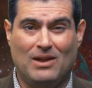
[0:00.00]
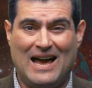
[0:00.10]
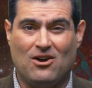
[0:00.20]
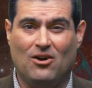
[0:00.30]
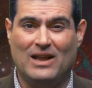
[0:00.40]

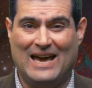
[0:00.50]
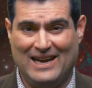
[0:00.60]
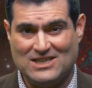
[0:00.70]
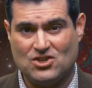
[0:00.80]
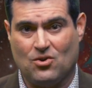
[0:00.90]
black hole
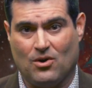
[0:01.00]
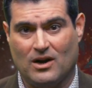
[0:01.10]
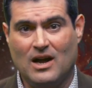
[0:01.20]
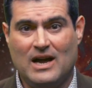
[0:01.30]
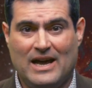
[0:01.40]
at its
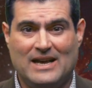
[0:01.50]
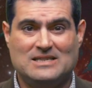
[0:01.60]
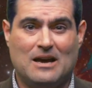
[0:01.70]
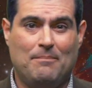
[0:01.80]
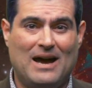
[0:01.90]
core
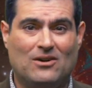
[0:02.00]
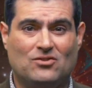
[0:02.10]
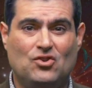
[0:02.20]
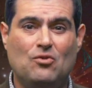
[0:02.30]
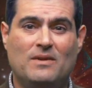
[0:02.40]
is
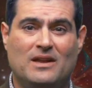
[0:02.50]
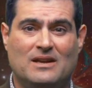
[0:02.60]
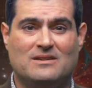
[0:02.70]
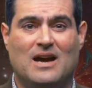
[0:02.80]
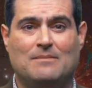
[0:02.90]
about two
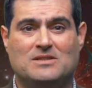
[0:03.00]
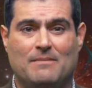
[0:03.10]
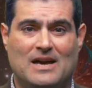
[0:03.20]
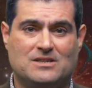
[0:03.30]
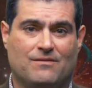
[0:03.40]
million times the
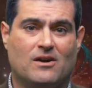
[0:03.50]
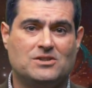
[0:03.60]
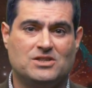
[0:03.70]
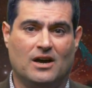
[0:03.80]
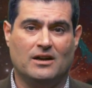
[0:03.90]
mass of our
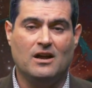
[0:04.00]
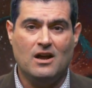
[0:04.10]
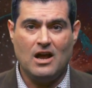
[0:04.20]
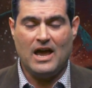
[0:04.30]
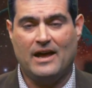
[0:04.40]
sun.
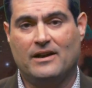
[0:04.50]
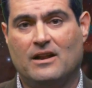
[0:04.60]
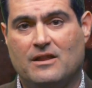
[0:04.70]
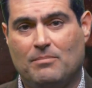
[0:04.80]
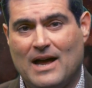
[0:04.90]

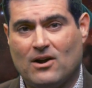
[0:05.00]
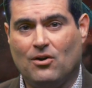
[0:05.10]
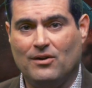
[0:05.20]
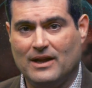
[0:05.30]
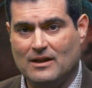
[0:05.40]
And the black
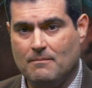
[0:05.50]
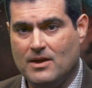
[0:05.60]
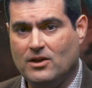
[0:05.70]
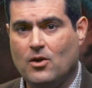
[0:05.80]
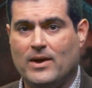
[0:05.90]
hole in the
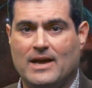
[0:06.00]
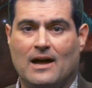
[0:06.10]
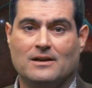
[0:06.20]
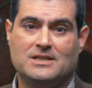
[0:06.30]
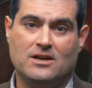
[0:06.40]
Milky Way
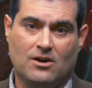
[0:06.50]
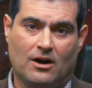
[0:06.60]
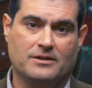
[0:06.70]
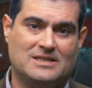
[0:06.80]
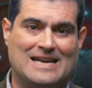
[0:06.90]
galaxy,
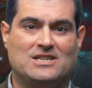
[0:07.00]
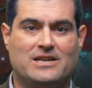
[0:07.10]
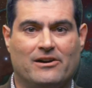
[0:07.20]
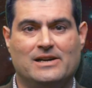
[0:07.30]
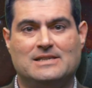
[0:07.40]
called
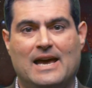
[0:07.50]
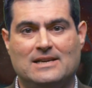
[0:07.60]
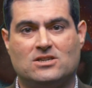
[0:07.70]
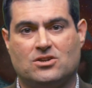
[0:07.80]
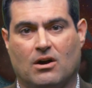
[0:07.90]
Sagittarius
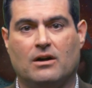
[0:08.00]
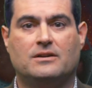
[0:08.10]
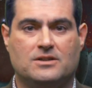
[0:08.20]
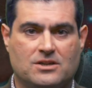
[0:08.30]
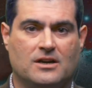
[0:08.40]
A star,
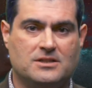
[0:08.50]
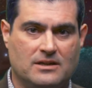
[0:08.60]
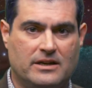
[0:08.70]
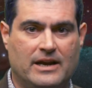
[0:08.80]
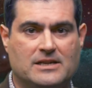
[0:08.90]
discussed
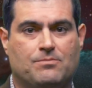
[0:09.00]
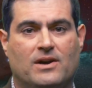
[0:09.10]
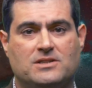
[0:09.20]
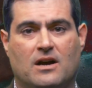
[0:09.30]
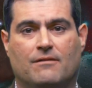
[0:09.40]
in today's
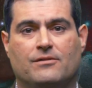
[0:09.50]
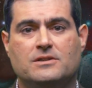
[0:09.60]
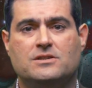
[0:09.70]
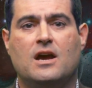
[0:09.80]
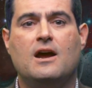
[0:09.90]
press conference,